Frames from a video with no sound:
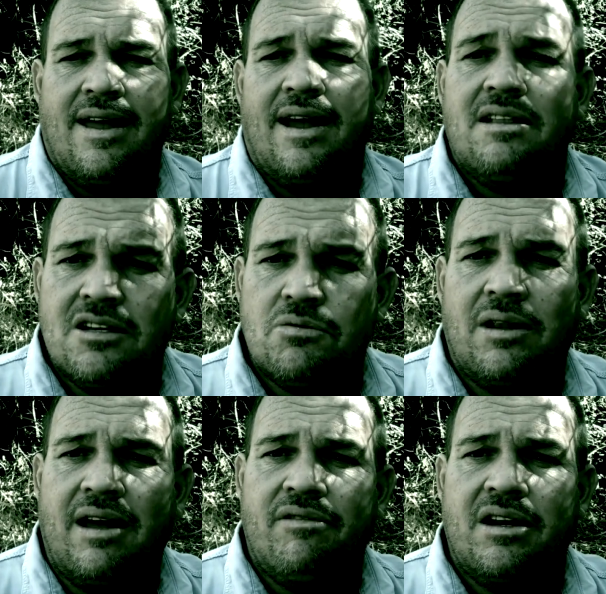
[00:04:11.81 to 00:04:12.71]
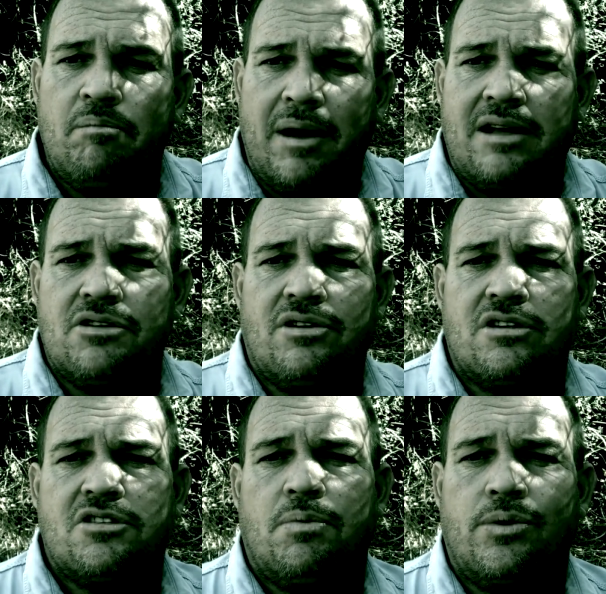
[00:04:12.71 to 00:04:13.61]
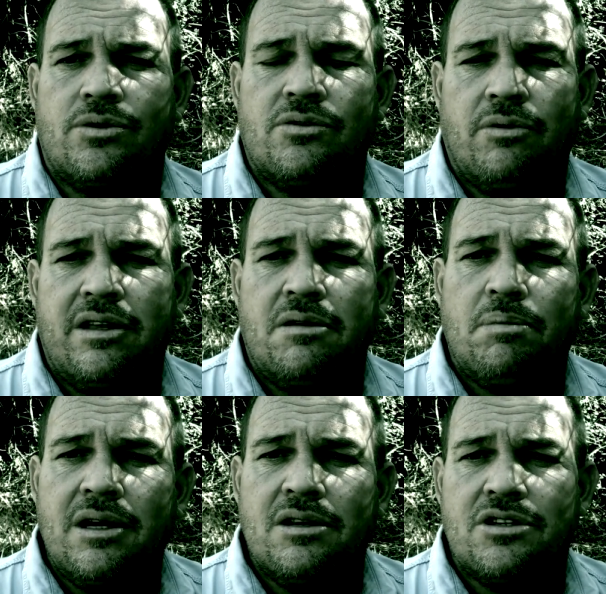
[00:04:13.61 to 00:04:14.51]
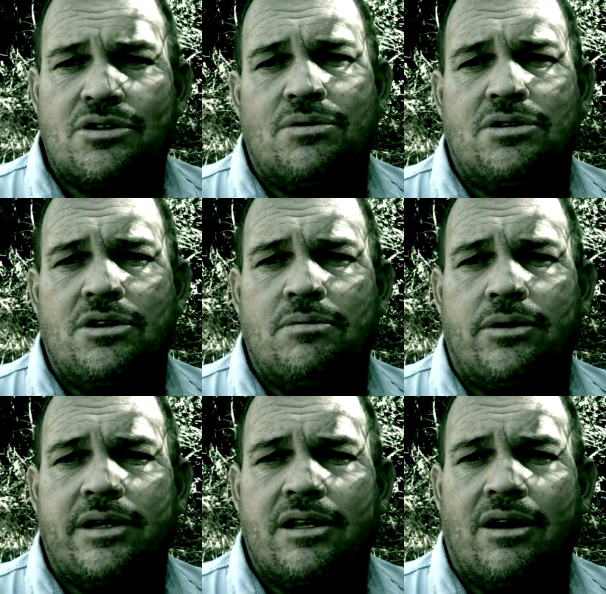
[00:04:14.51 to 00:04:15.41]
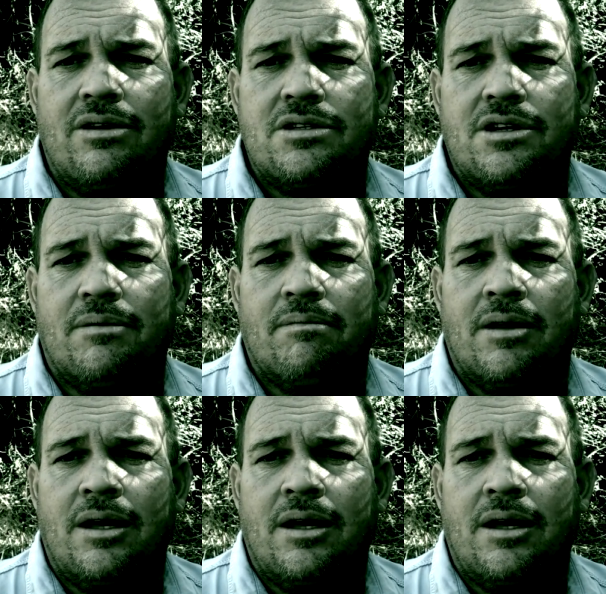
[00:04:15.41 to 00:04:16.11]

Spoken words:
And this will have an impact on our sport, whether it be in the short term or in the long term.